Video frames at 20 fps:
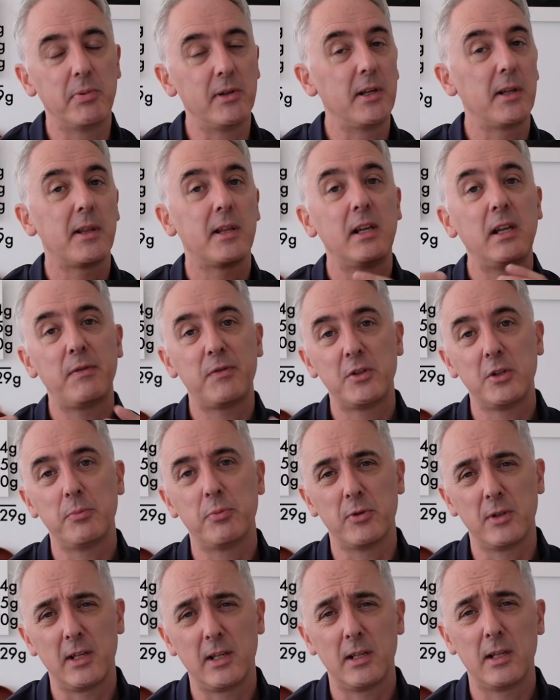but it's an
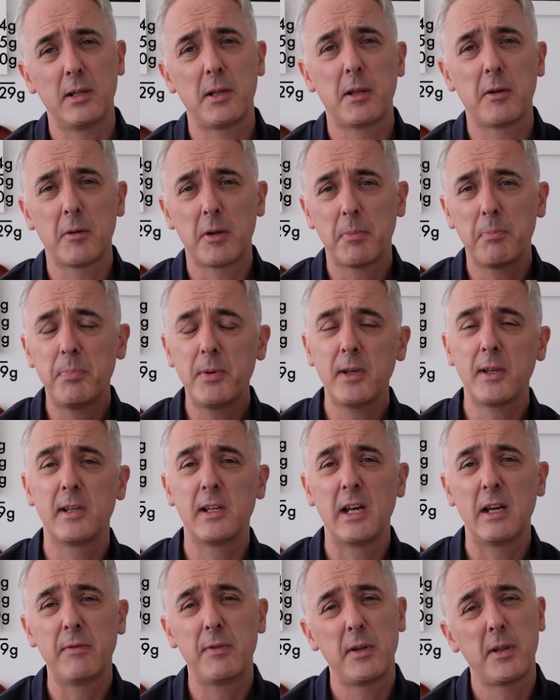f2.8 lens, so it's big and
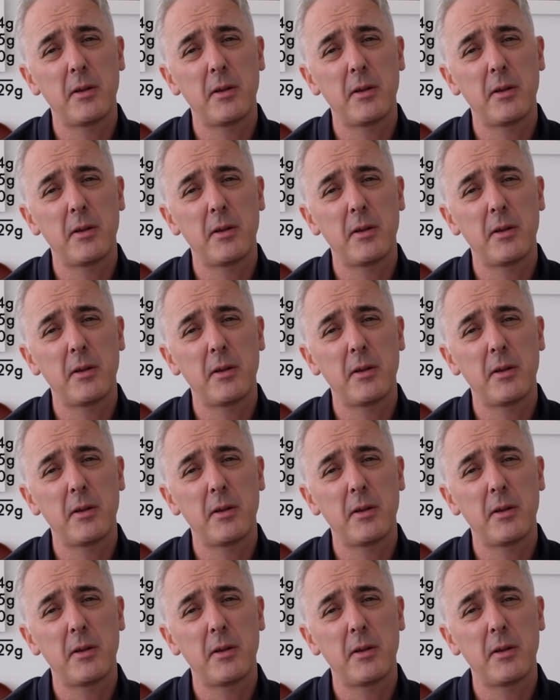heavy.